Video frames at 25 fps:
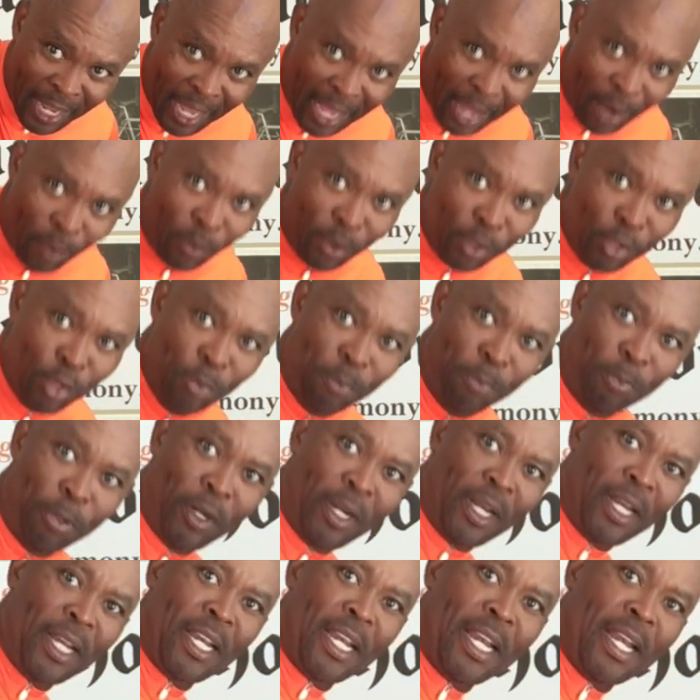And when you
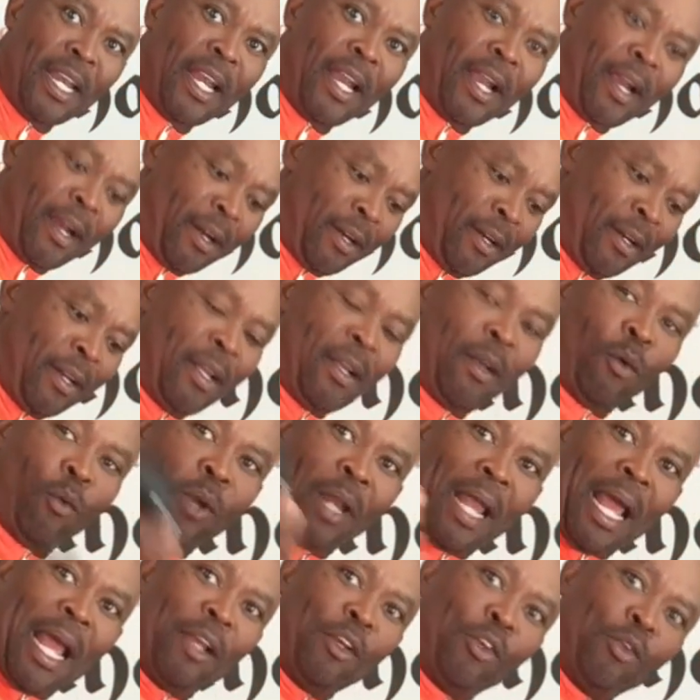put it in there,
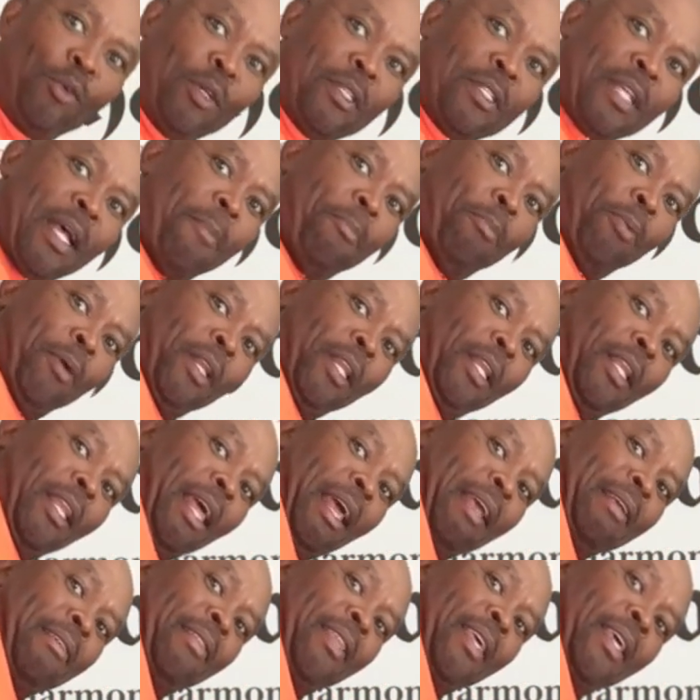what I do is I put it
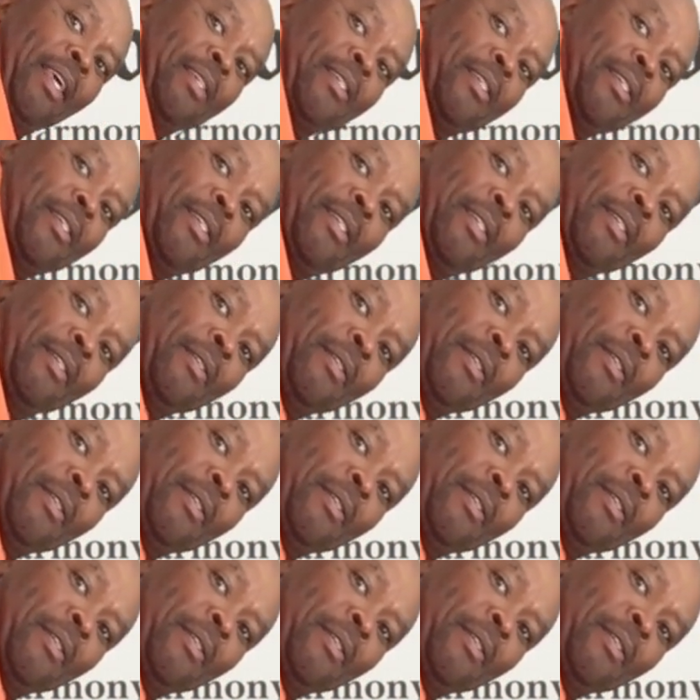like this.